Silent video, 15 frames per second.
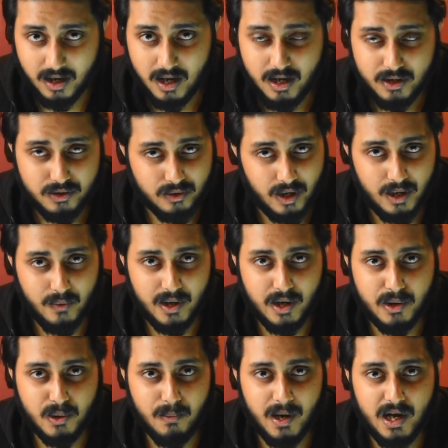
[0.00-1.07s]
So I went out to
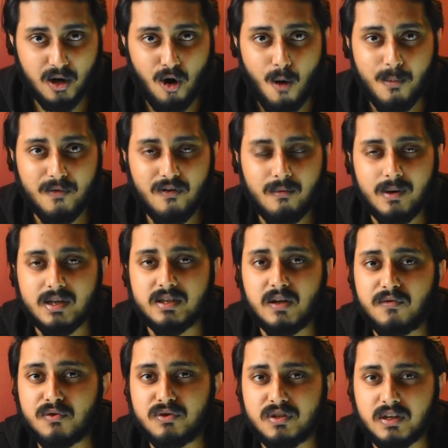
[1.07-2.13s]
buy a copy for myself to
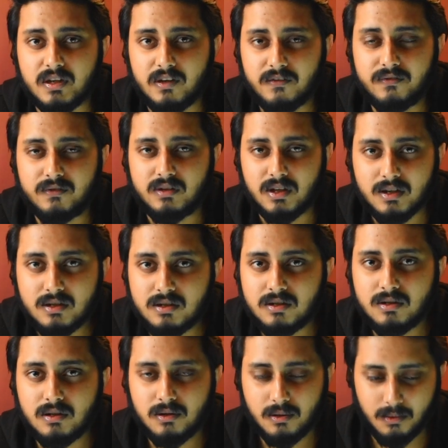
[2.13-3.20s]
see if this
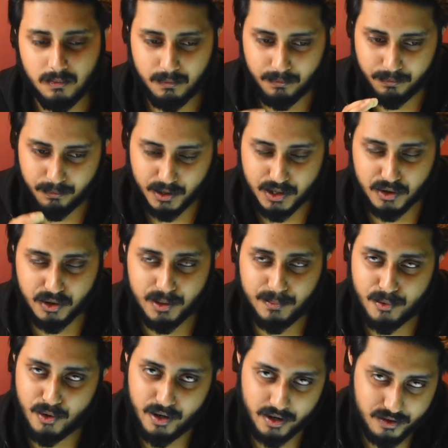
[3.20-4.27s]
particular
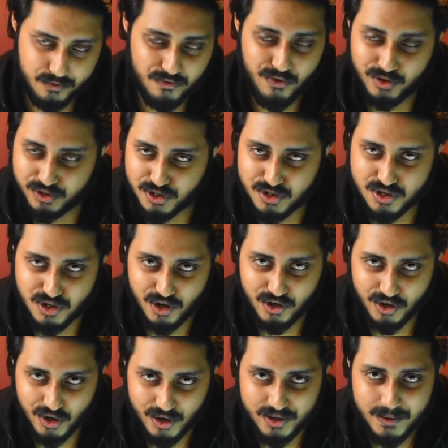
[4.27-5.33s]
product is worth it or
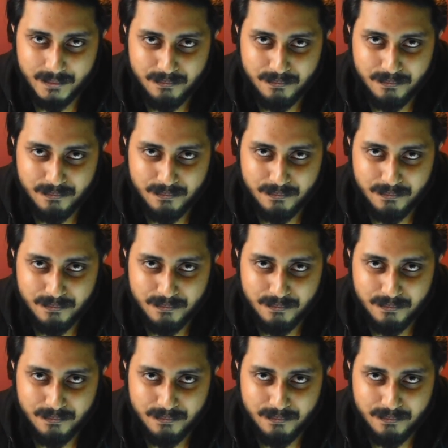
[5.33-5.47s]
not.